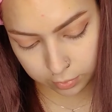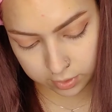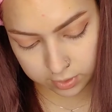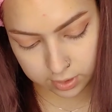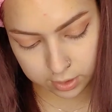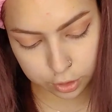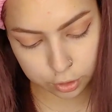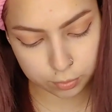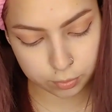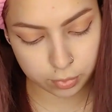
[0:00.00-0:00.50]

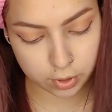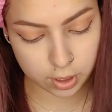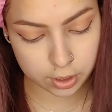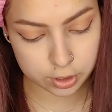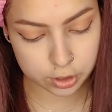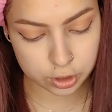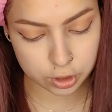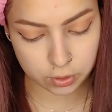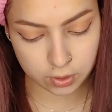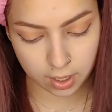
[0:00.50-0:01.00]
precision
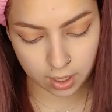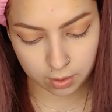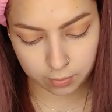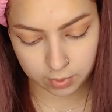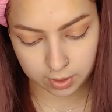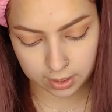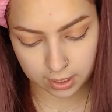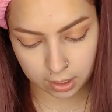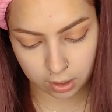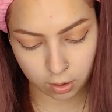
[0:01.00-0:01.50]
brush, you kind of
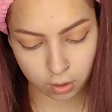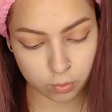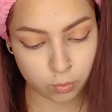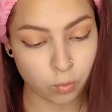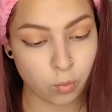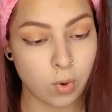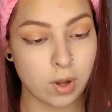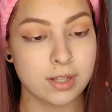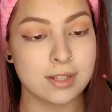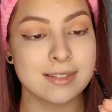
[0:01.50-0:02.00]
want to get it
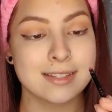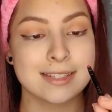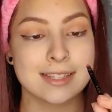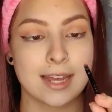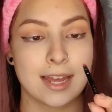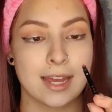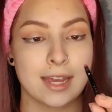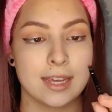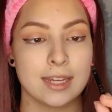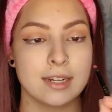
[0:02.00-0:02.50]
on one
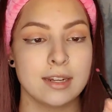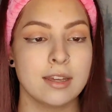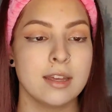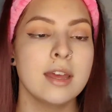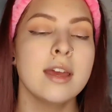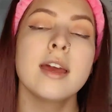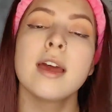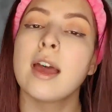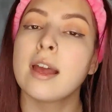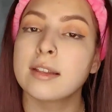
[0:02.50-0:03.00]
side
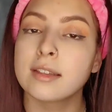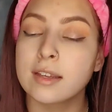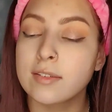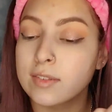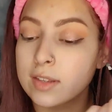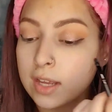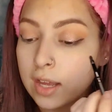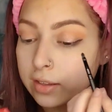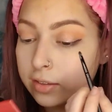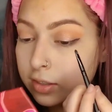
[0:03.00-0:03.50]
and leave
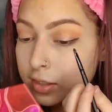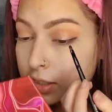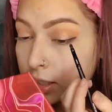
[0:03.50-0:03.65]
the other